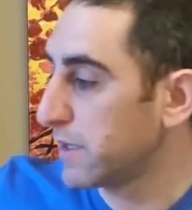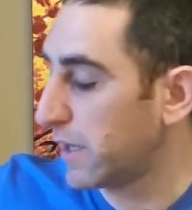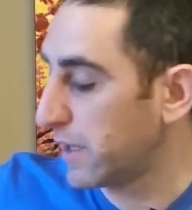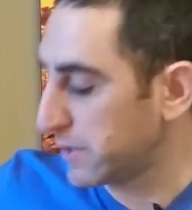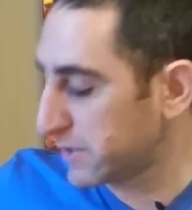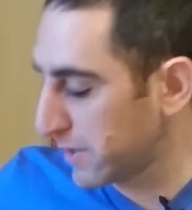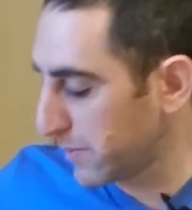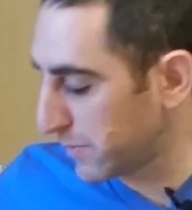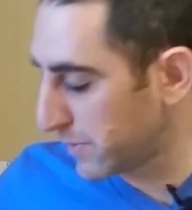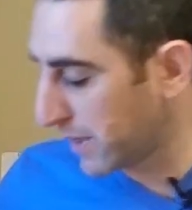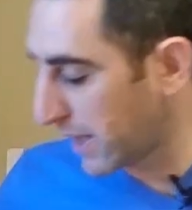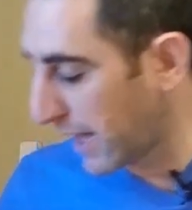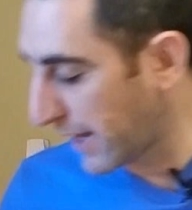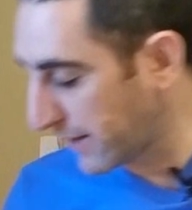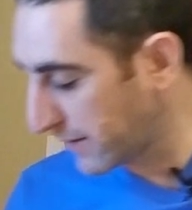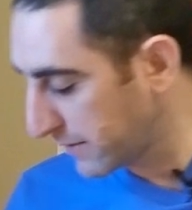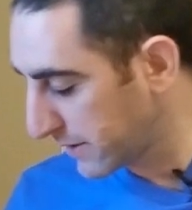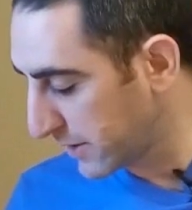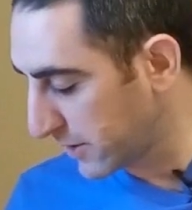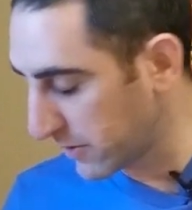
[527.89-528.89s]
Something
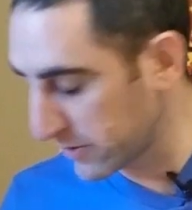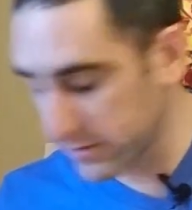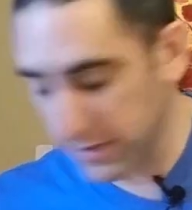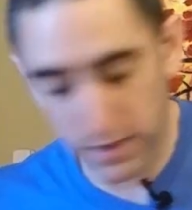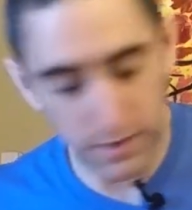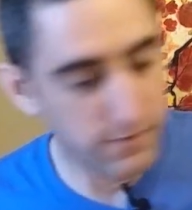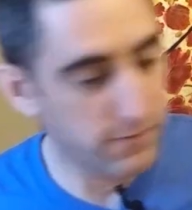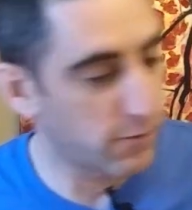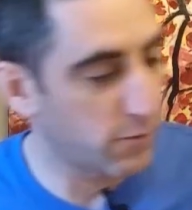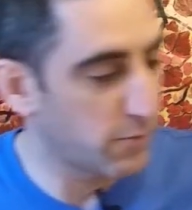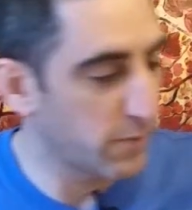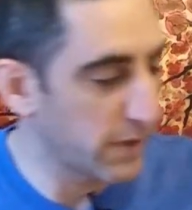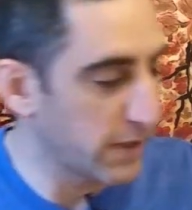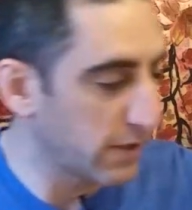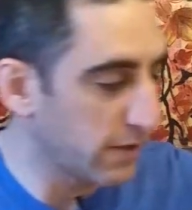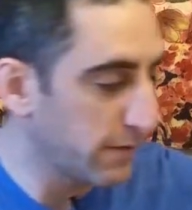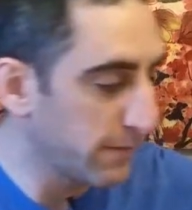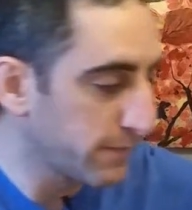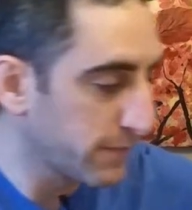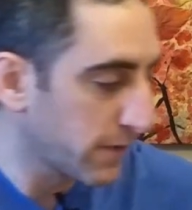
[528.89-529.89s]
light, it's not a full
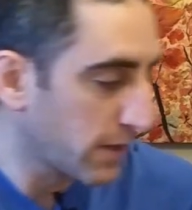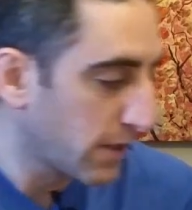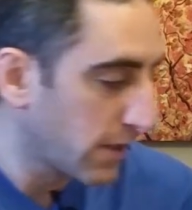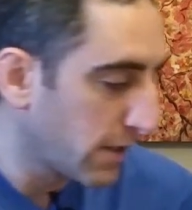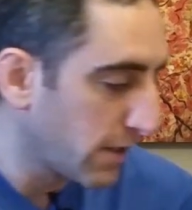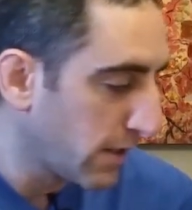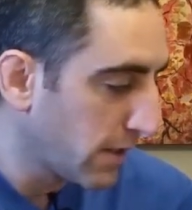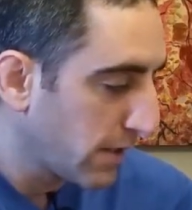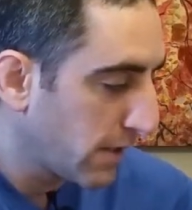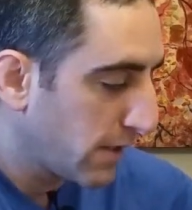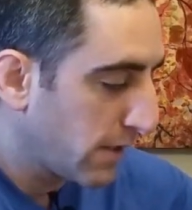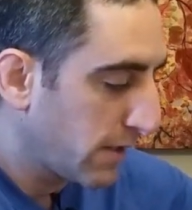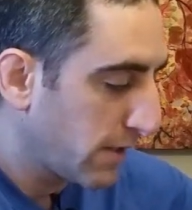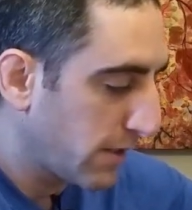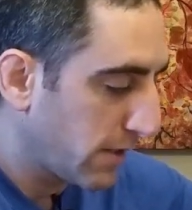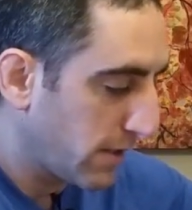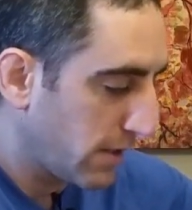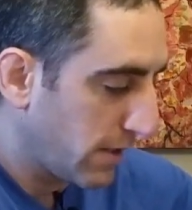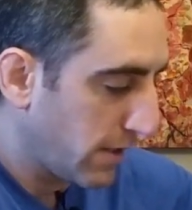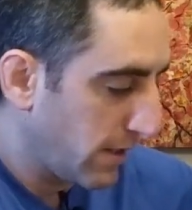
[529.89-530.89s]
meal.
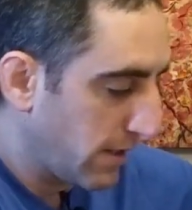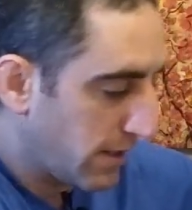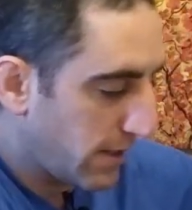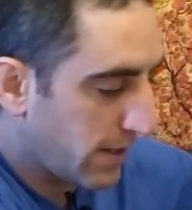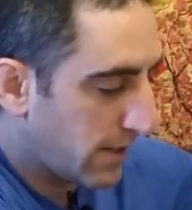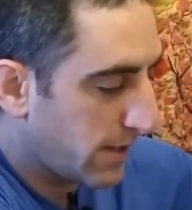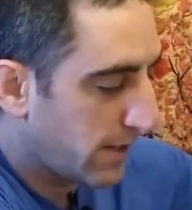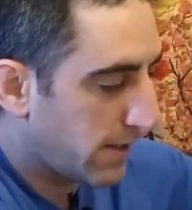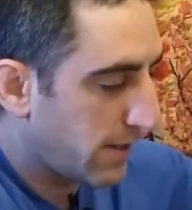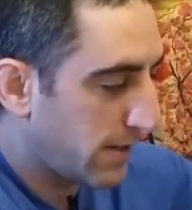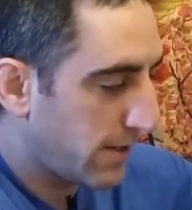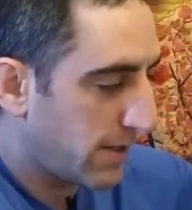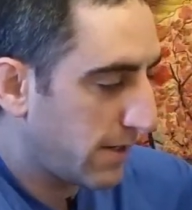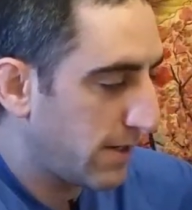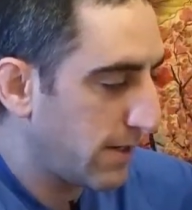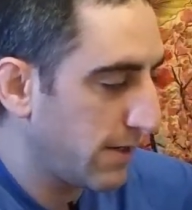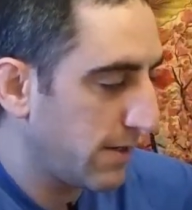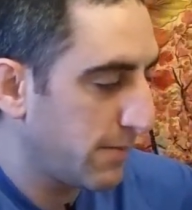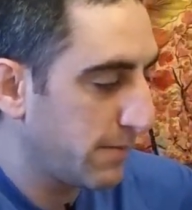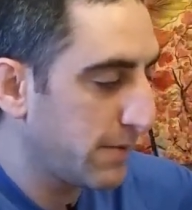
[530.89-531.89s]

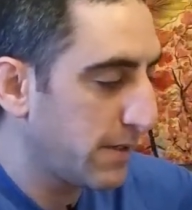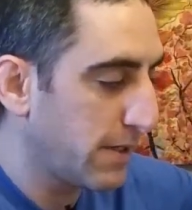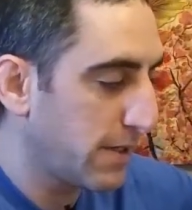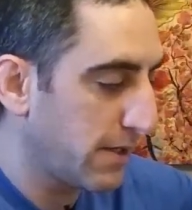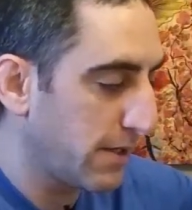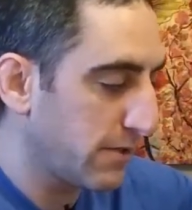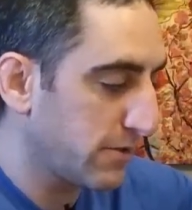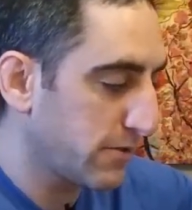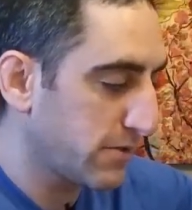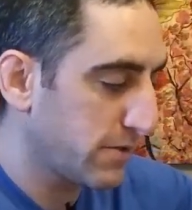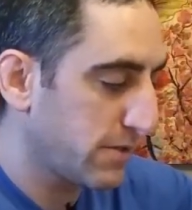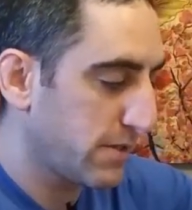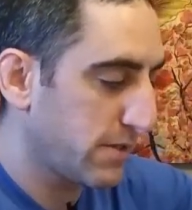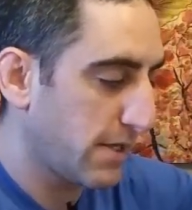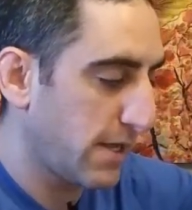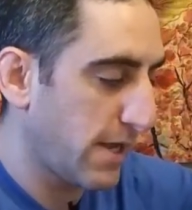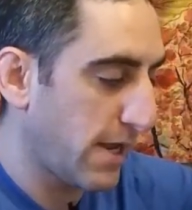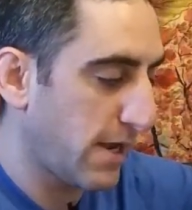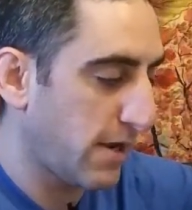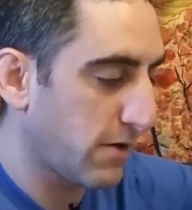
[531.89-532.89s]
There's
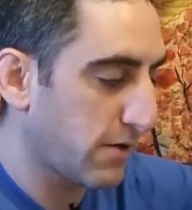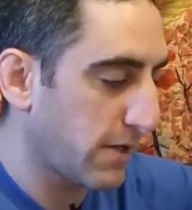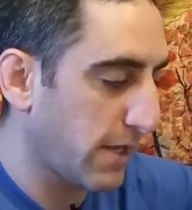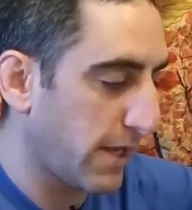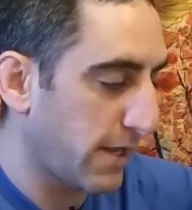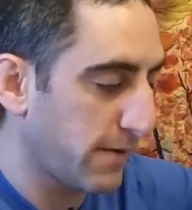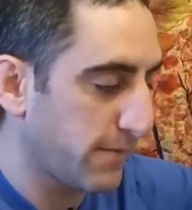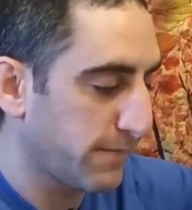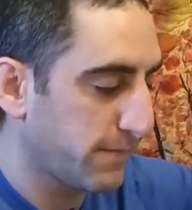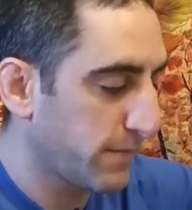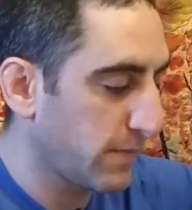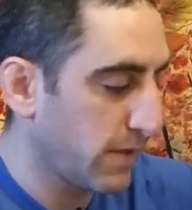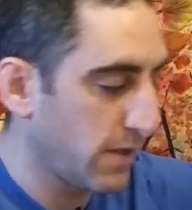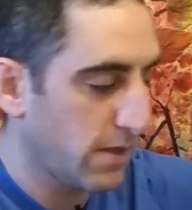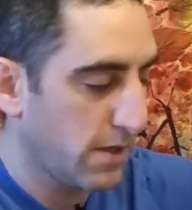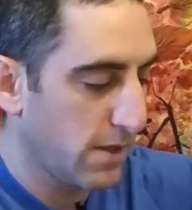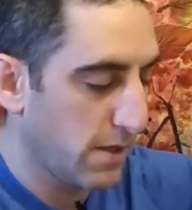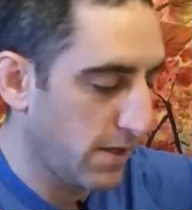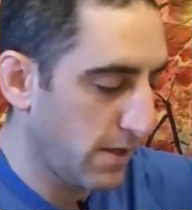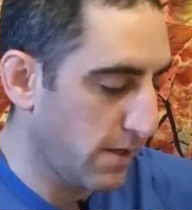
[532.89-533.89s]
that. Okay,
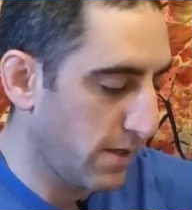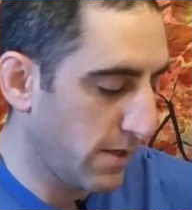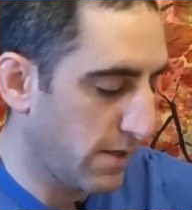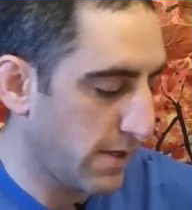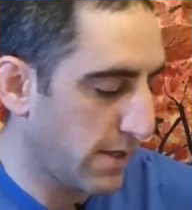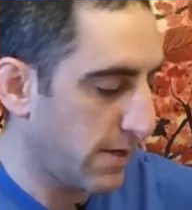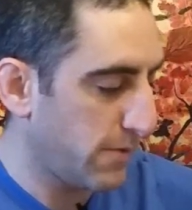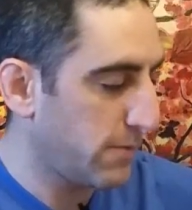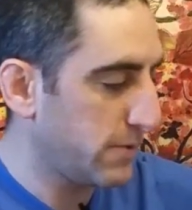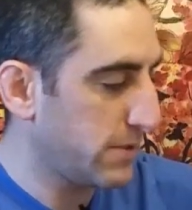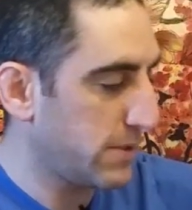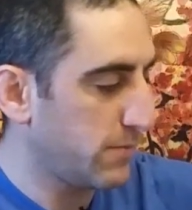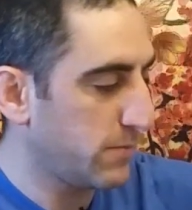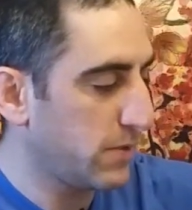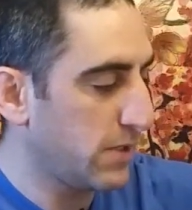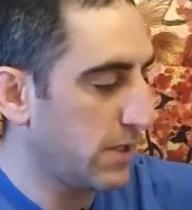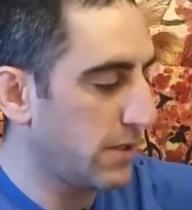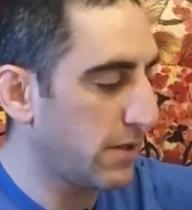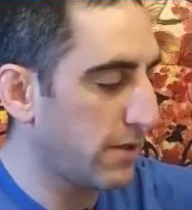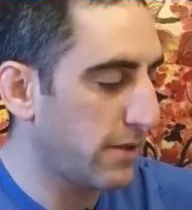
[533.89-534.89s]
that one's
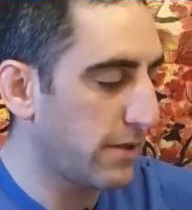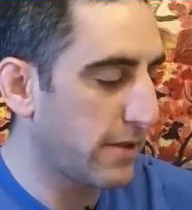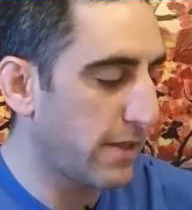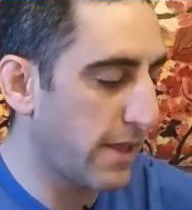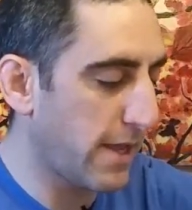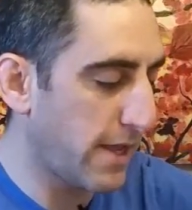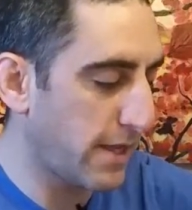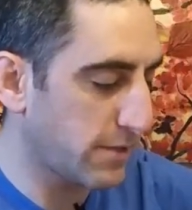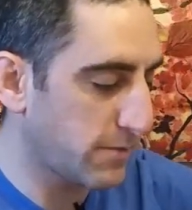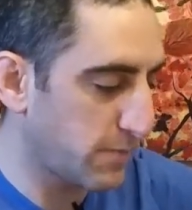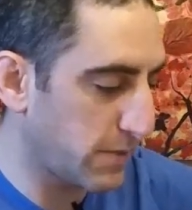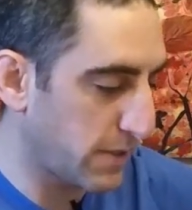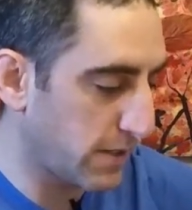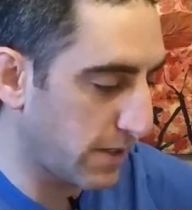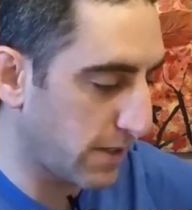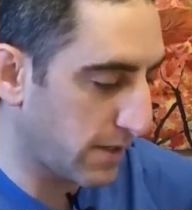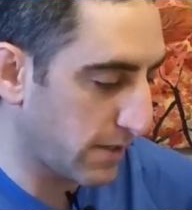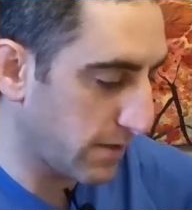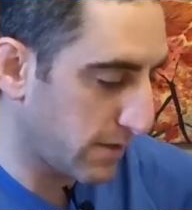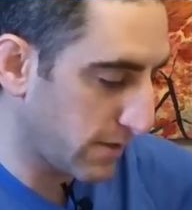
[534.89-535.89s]
empty. And then last but
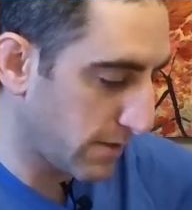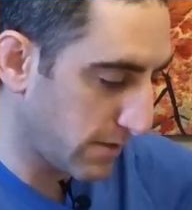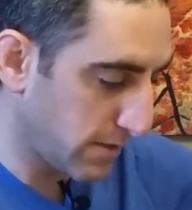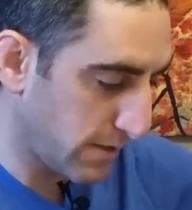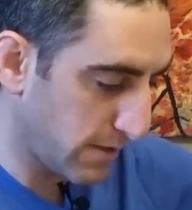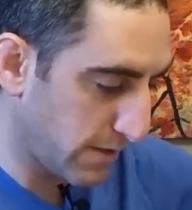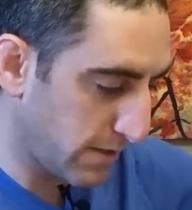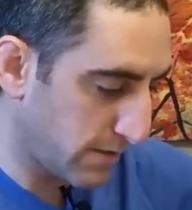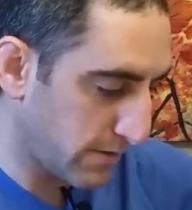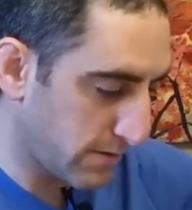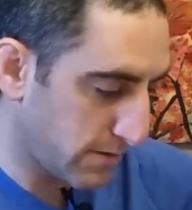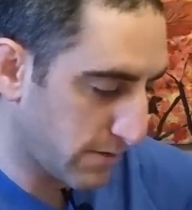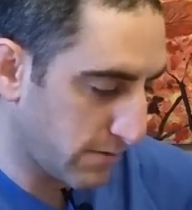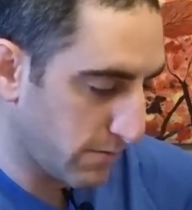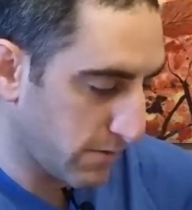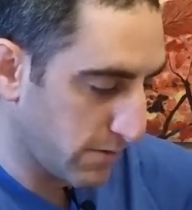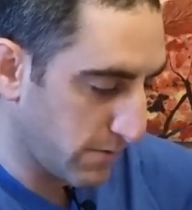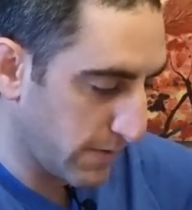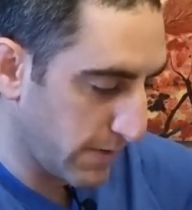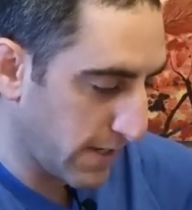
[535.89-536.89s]
not least,
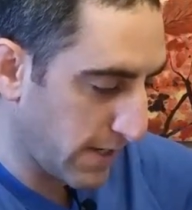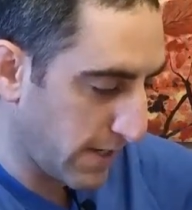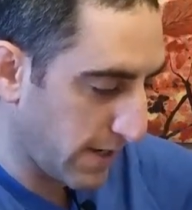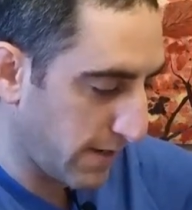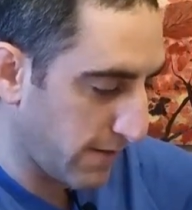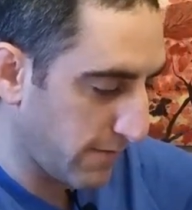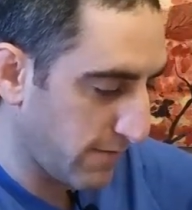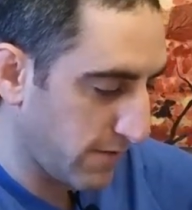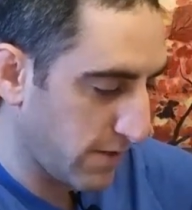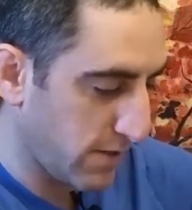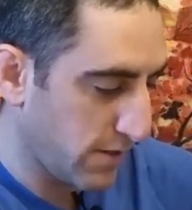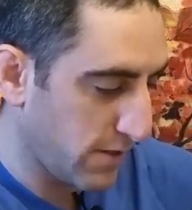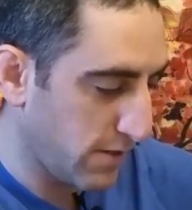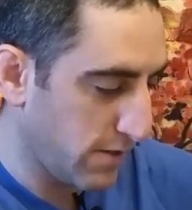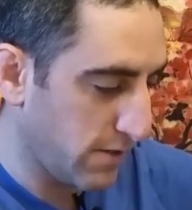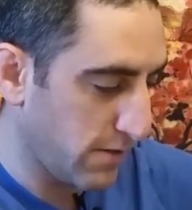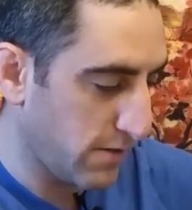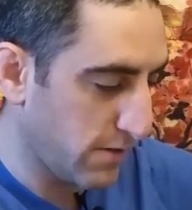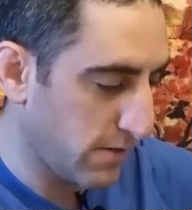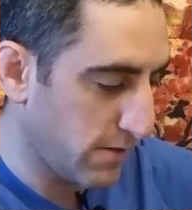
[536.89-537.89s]
what do we have in
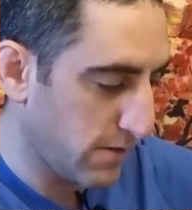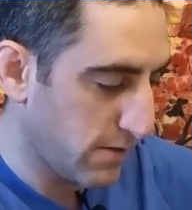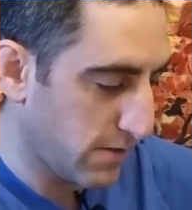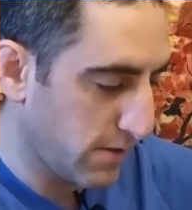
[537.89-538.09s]
here?